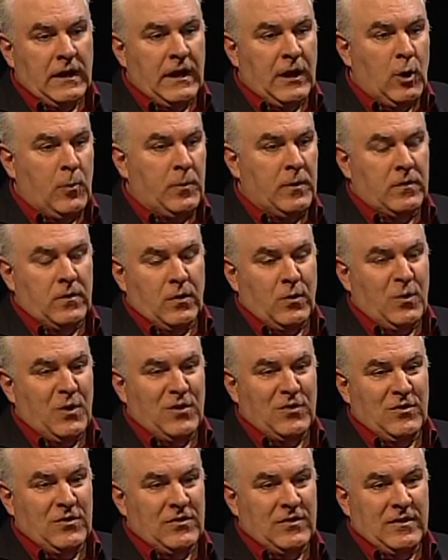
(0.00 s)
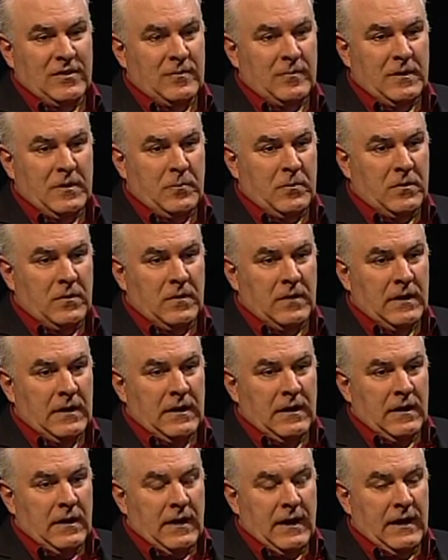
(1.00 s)
and I open it to questions because people.
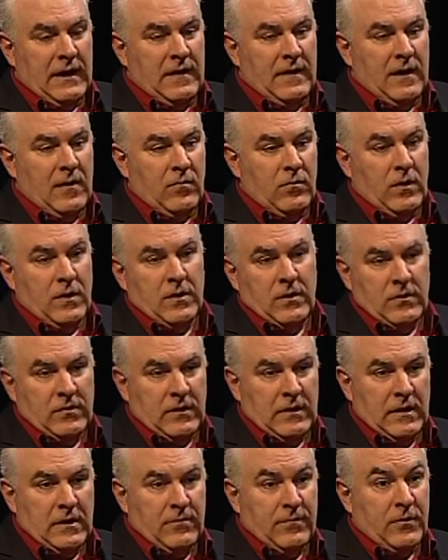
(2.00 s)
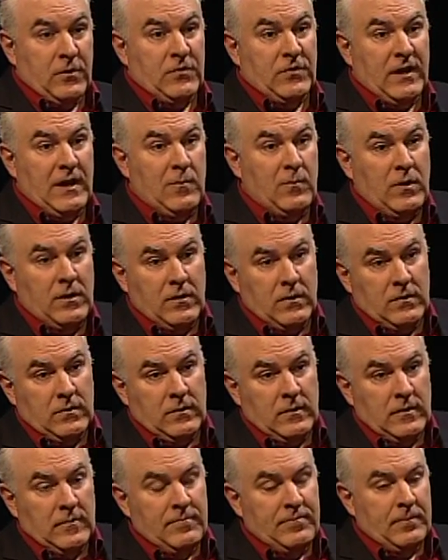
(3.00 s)
Great. I either have runners in there, first-time
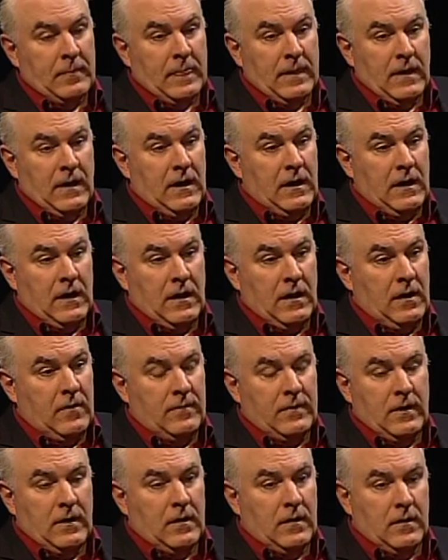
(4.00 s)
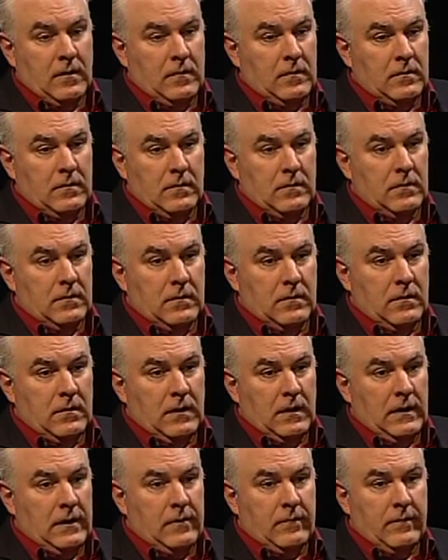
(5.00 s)
runners, and I love telling
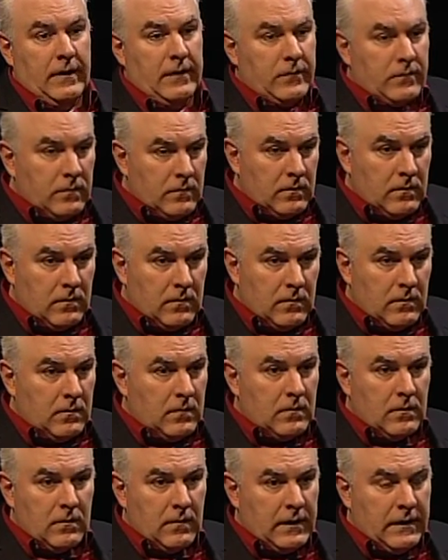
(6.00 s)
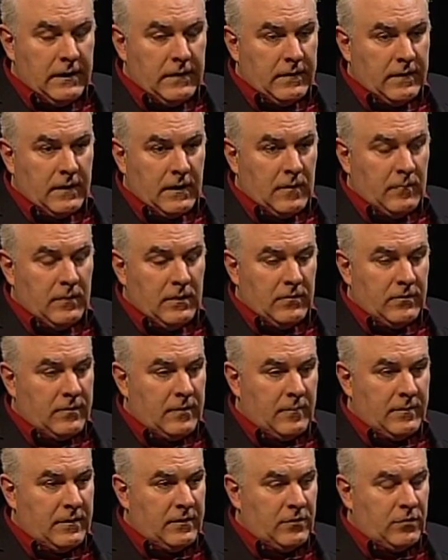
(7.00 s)
any advice anything. I mean,
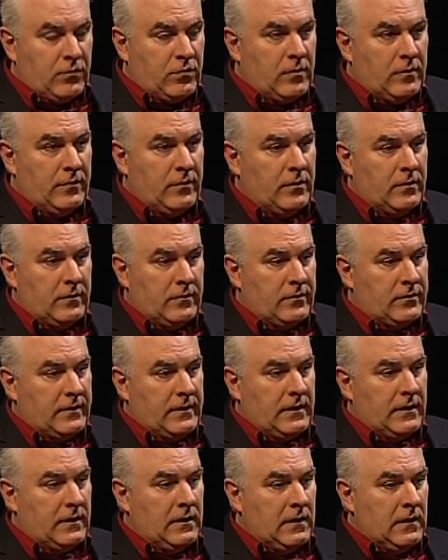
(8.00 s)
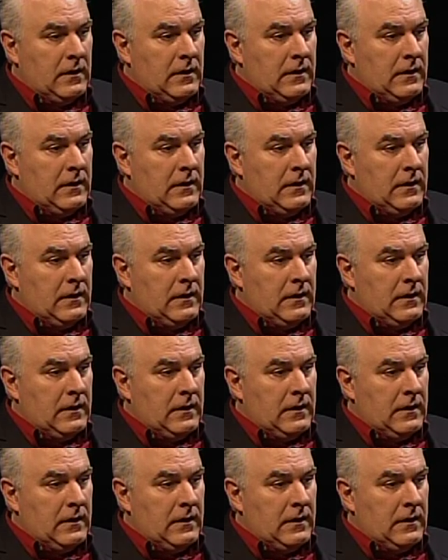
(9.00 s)
something as trivial as uh,